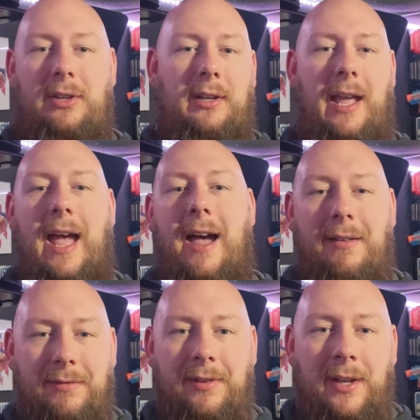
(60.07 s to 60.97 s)
you can
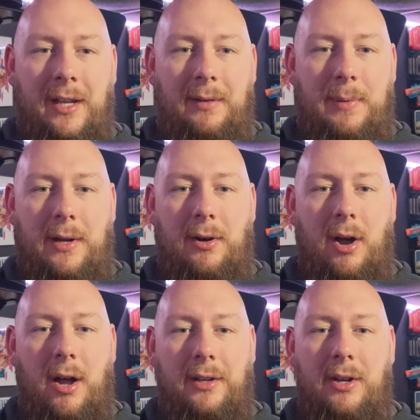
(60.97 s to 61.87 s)
have bigger
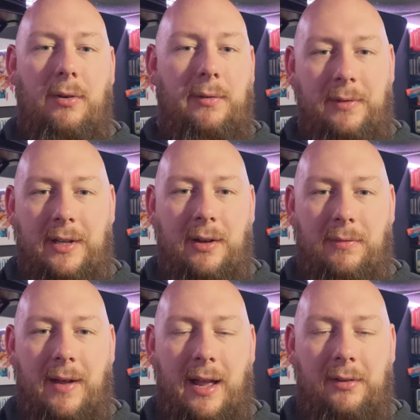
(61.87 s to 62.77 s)
audio and video
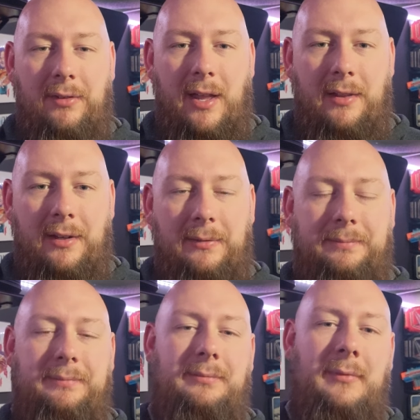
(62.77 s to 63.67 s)
files on there.
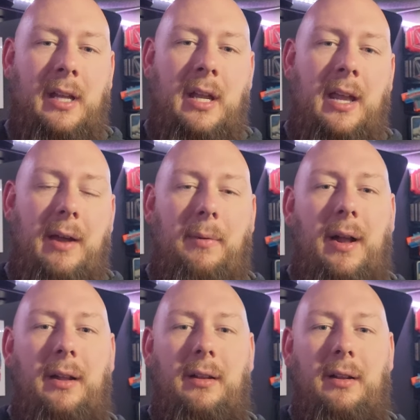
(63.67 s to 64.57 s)
And
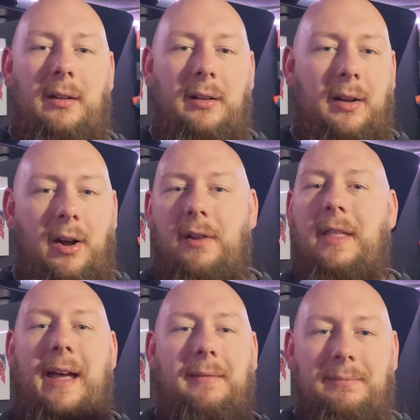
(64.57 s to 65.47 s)
while all
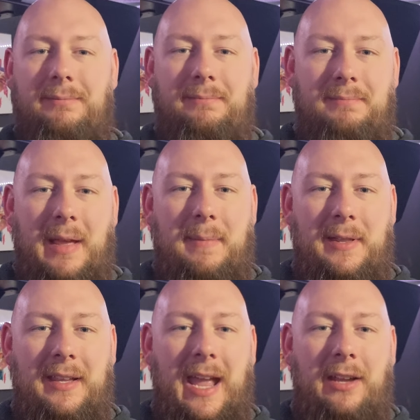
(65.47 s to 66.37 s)
that may
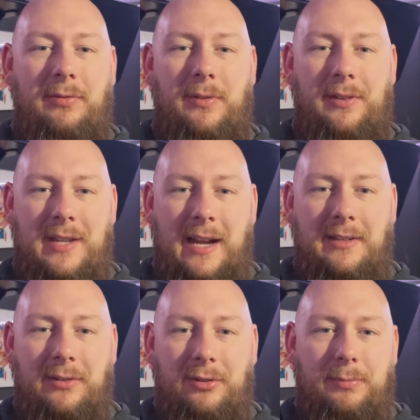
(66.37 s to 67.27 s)
be the case for the
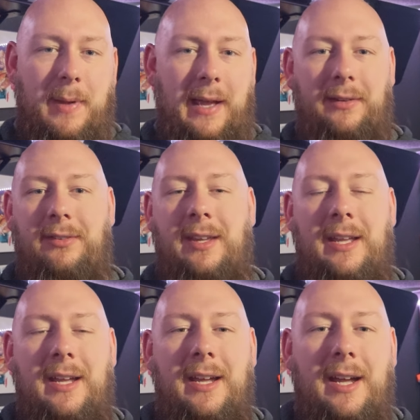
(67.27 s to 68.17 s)
technical specs,
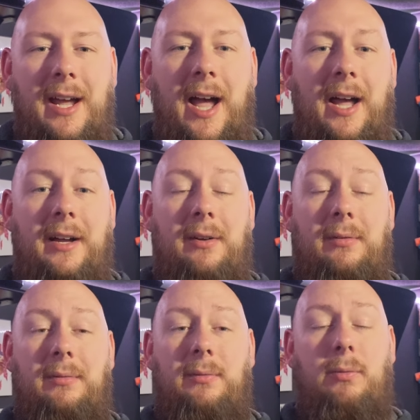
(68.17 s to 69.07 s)

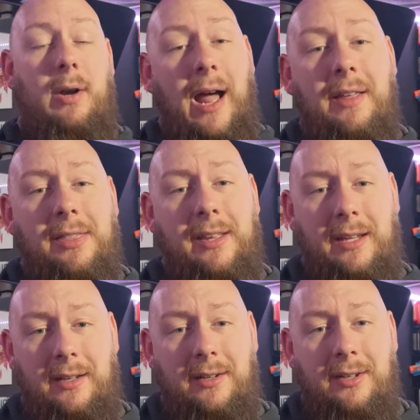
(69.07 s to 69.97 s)
what I
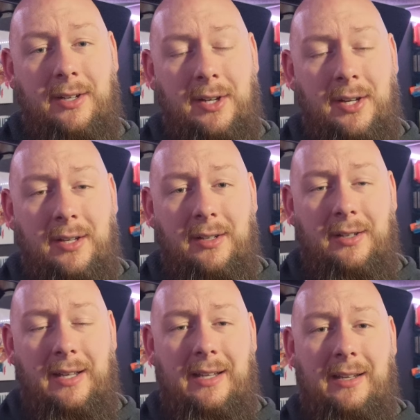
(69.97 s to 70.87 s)
think
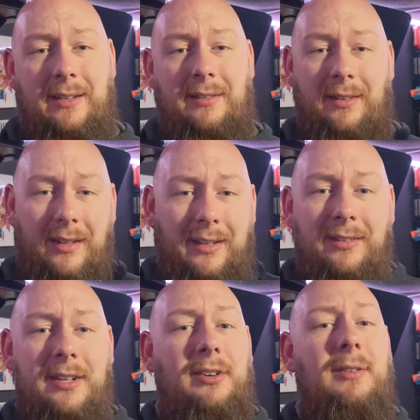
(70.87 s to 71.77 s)
is, at
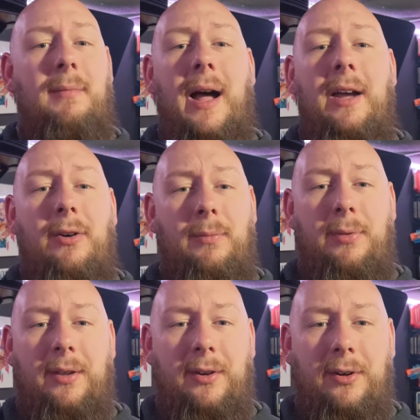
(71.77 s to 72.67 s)
least here in my home
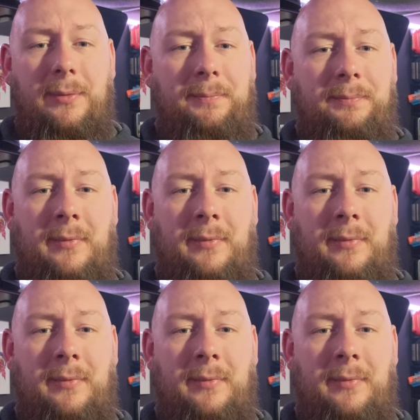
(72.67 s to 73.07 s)
theater,